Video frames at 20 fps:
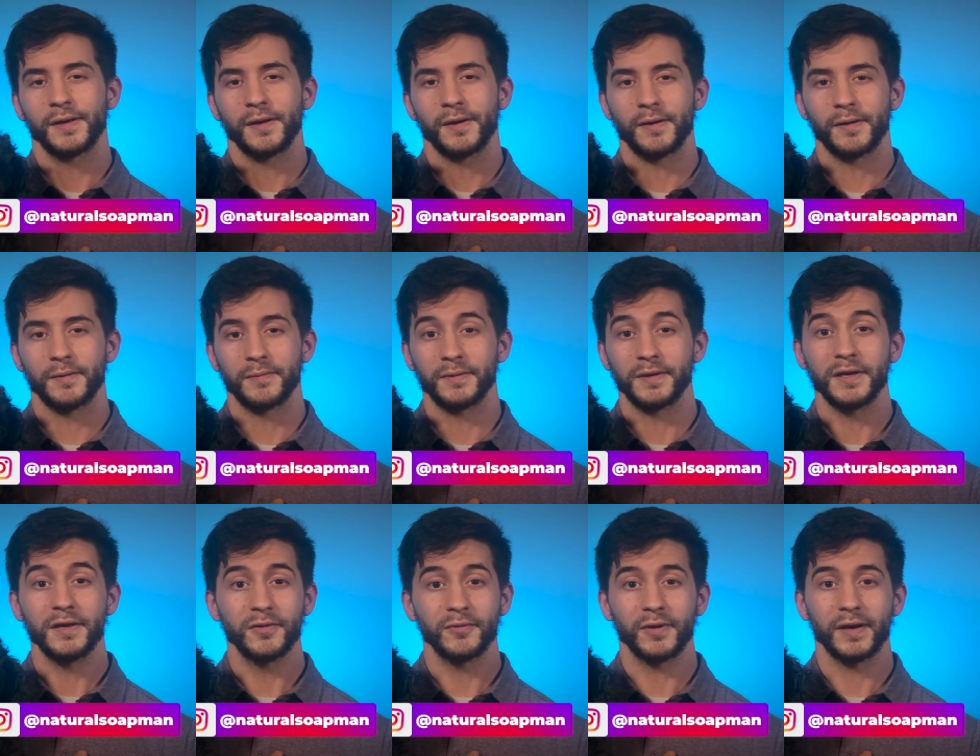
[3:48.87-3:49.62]

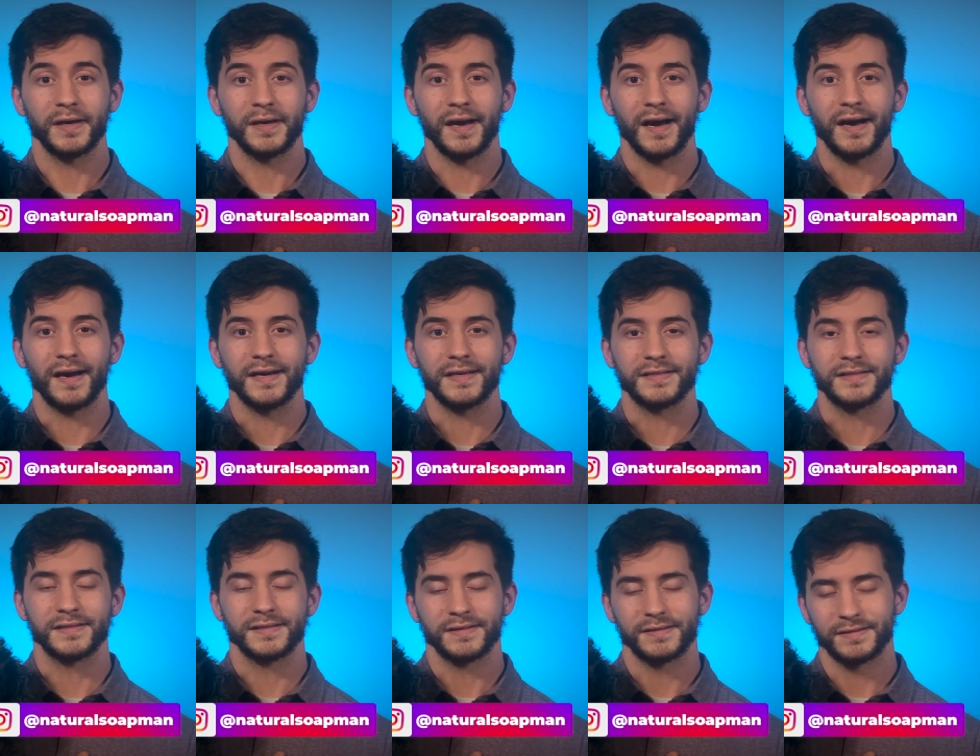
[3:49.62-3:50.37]
But either way,
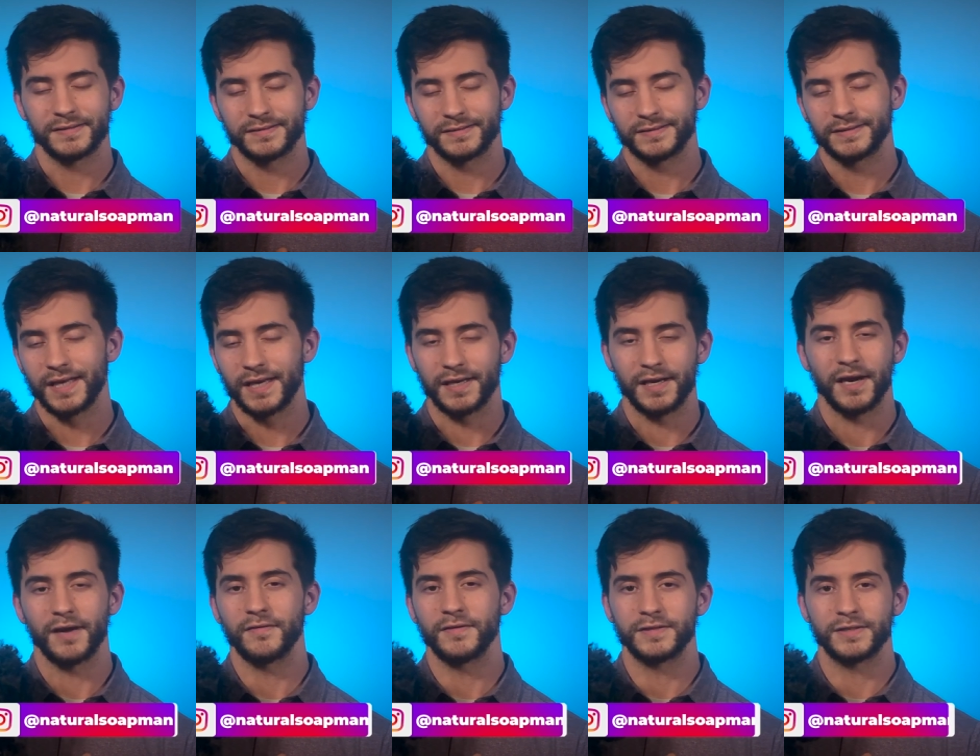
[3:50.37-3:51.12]
guys, take
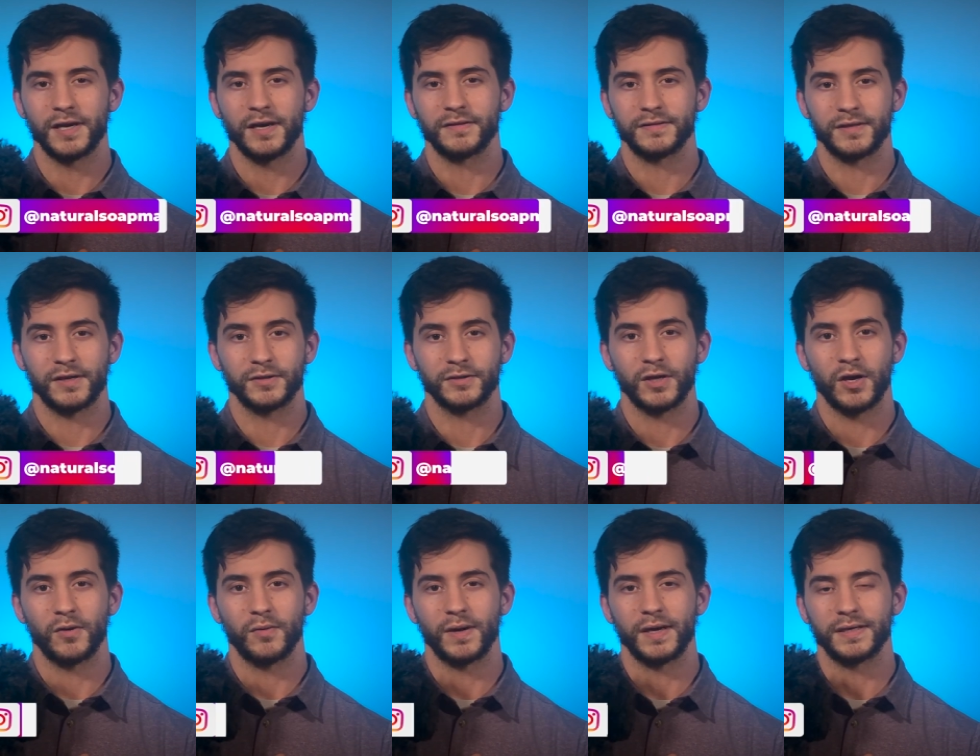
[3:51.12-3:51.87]
care of yourselves, and as
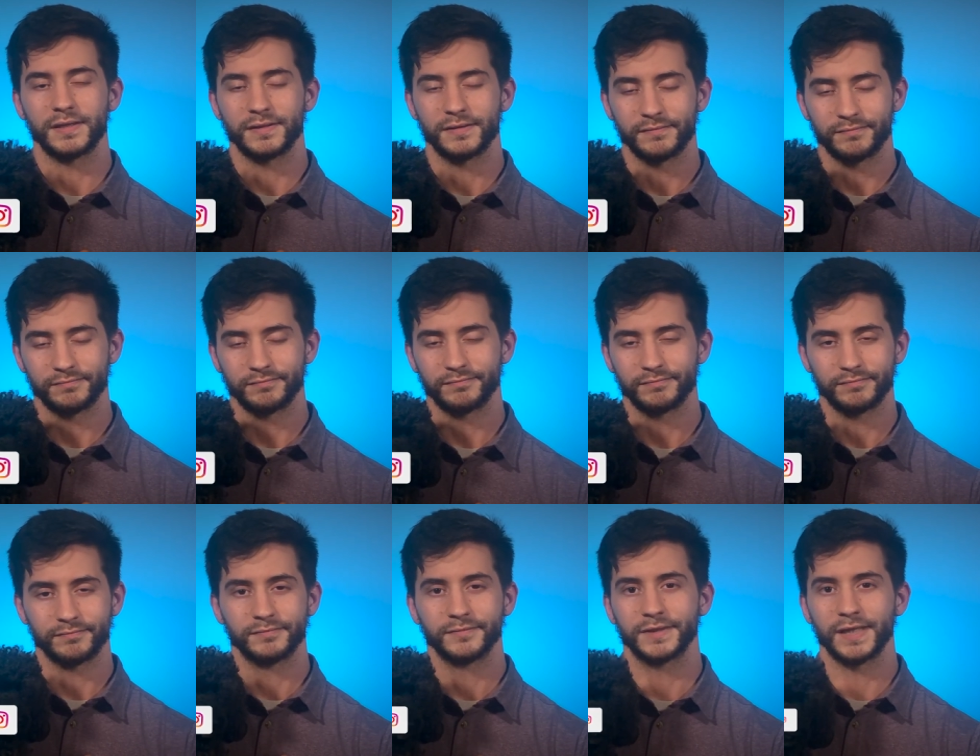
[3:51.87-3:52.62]
always,
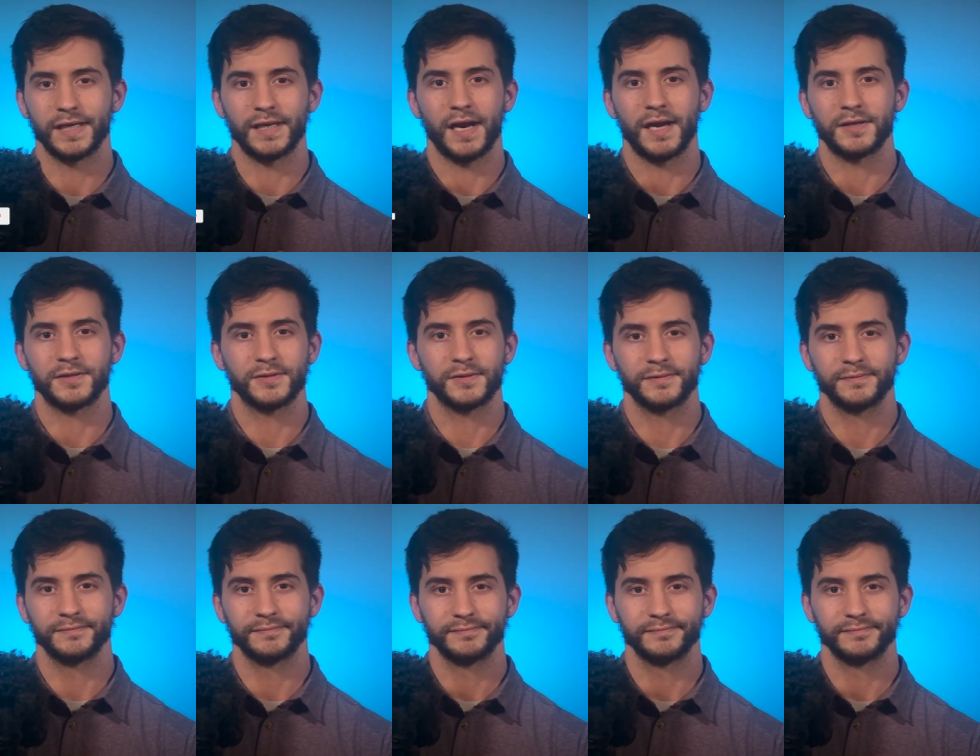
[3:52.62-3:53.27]
stay natural.